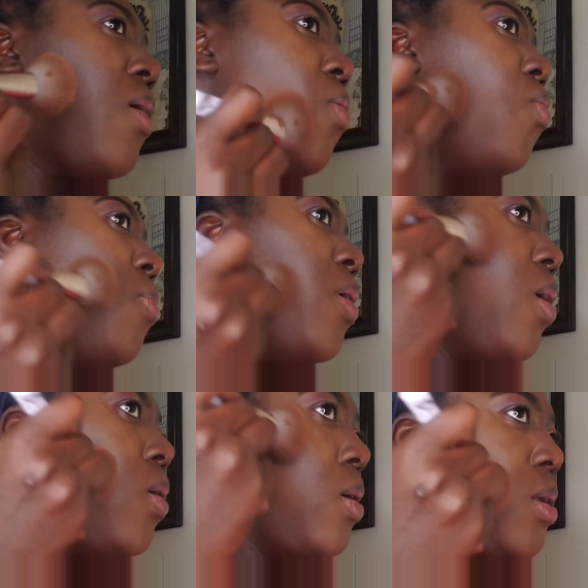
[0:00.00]
in the
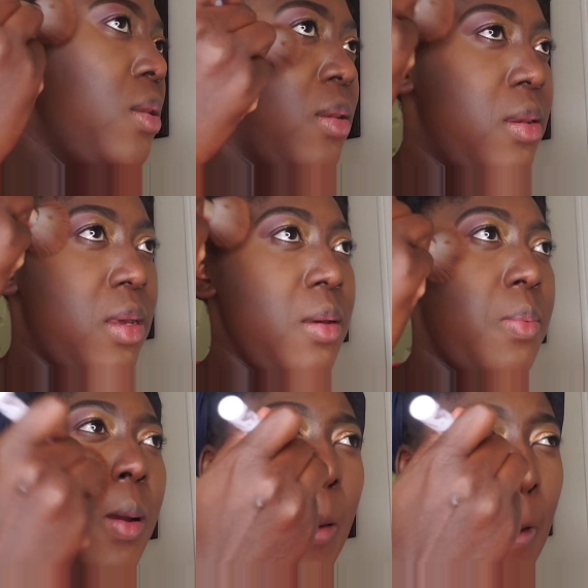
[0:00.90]
color
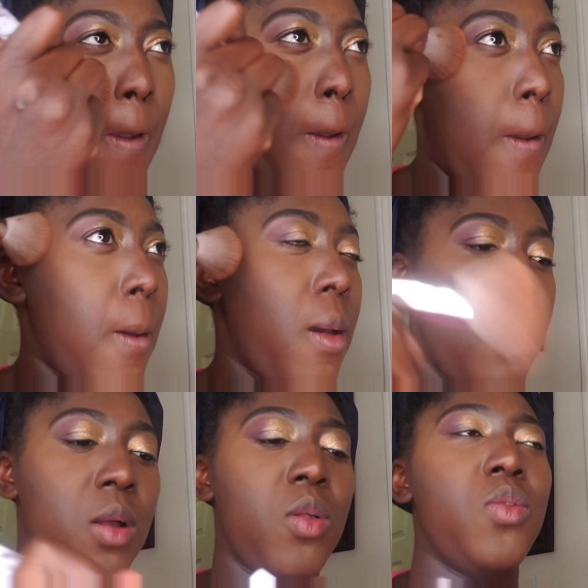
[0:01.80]
medium deep,
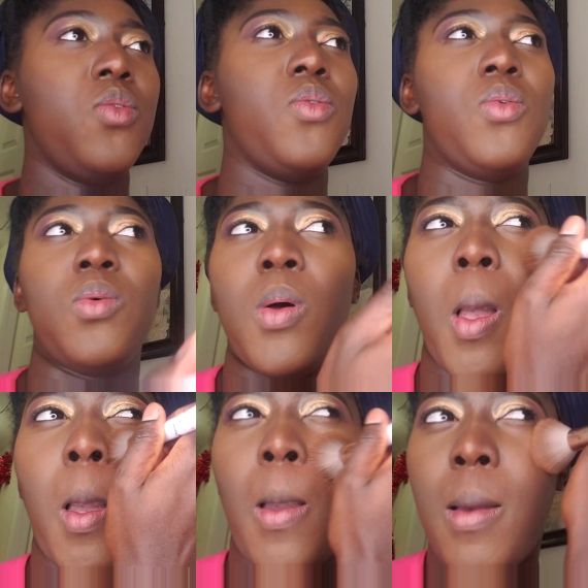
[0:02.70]
and I'm using
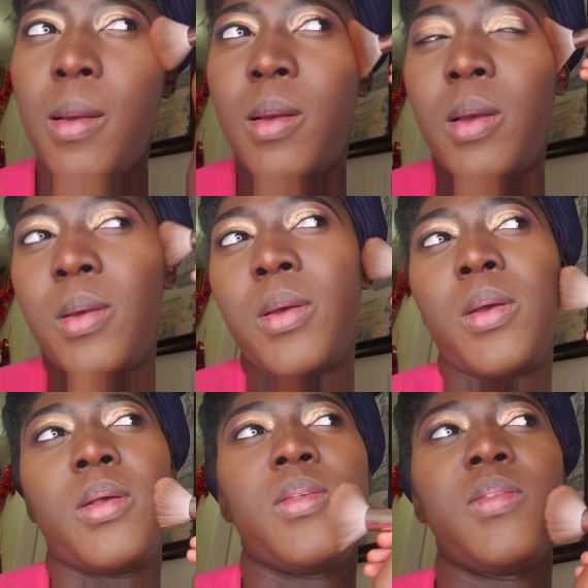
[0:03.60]
that as a
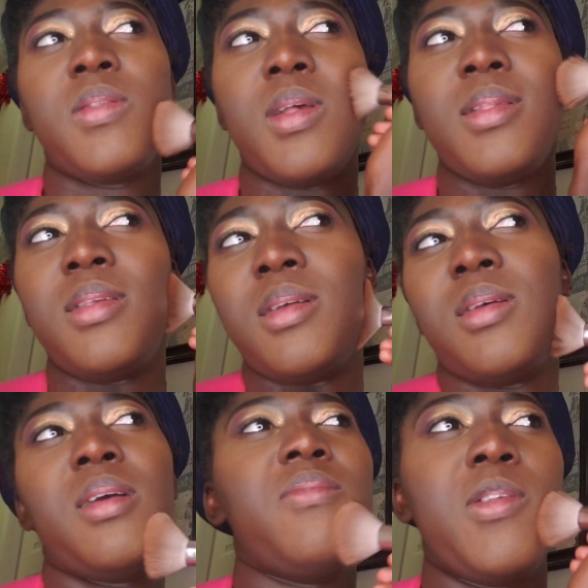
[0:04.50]
setting powder to
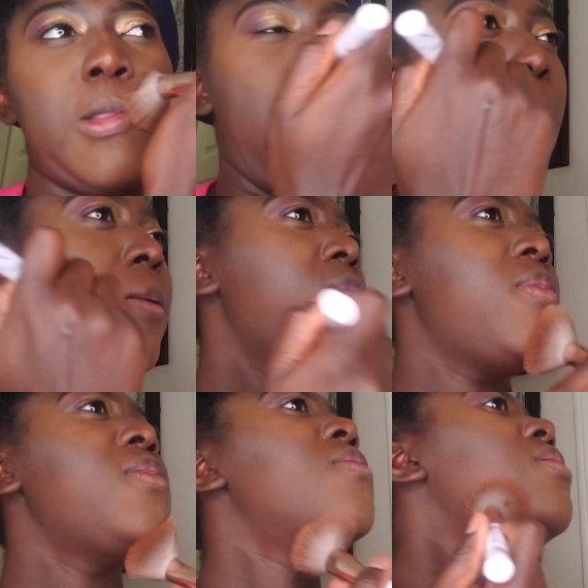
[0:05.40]
go over
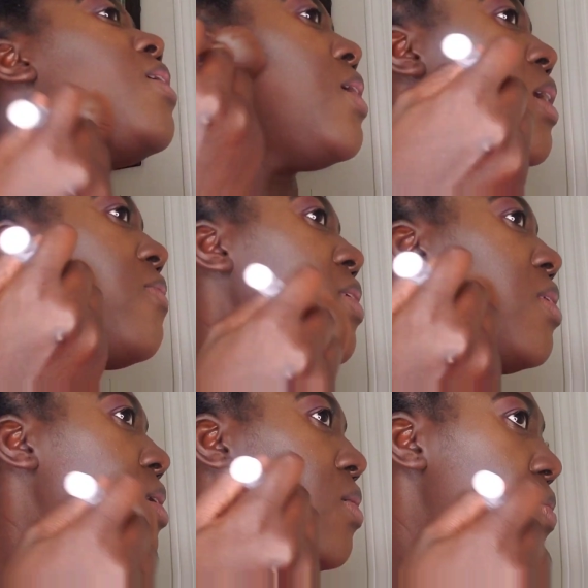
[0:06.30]

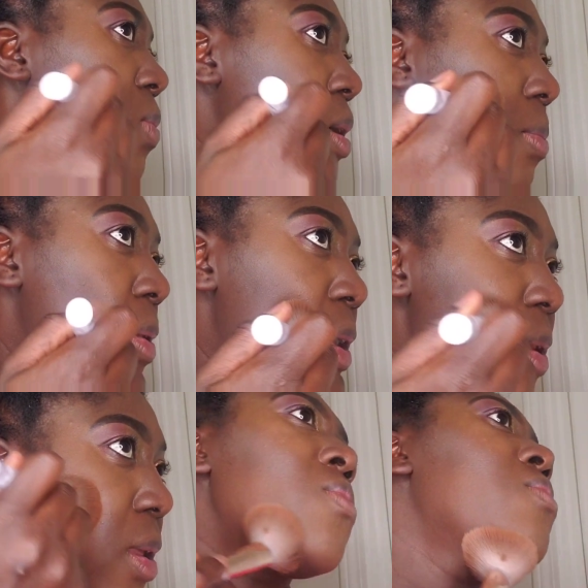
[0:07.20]
my makeup to make
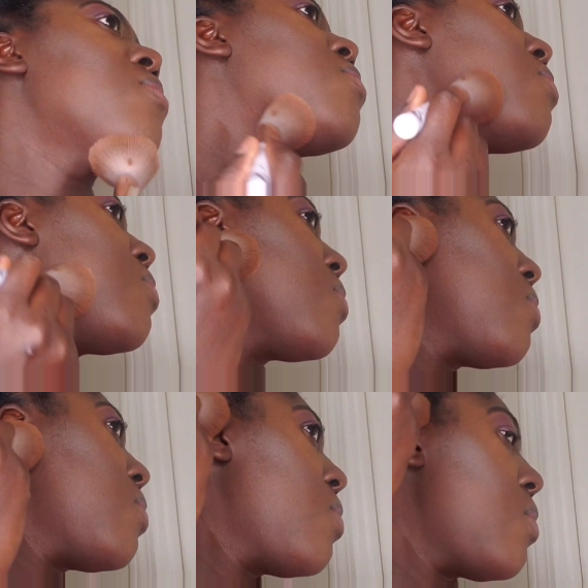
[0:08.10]
sure that
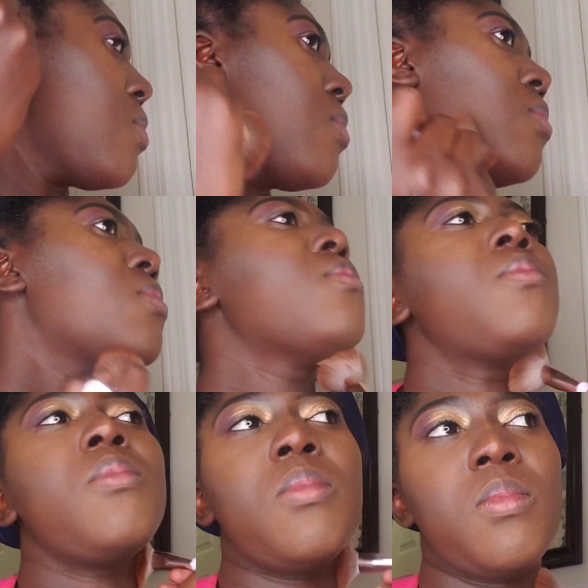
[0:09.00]
everything is well
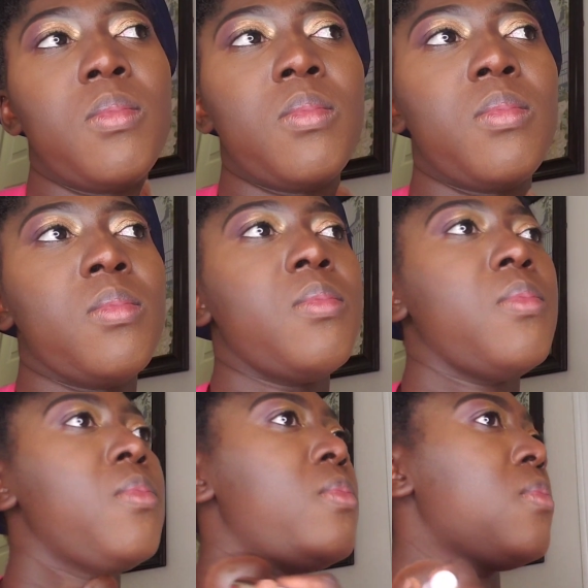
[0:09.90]

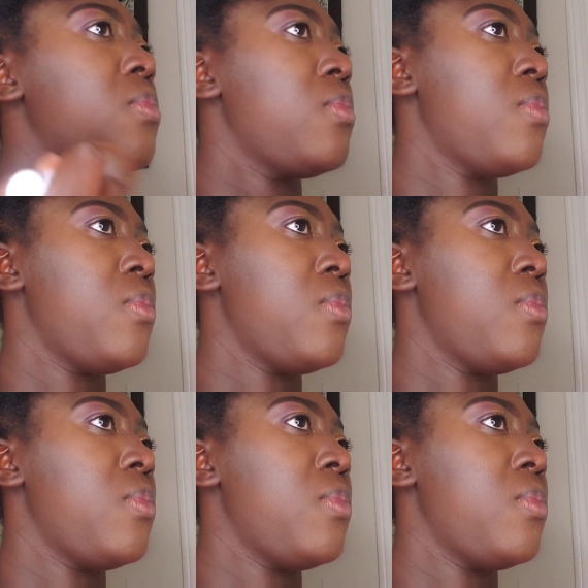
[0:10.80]
incorporated.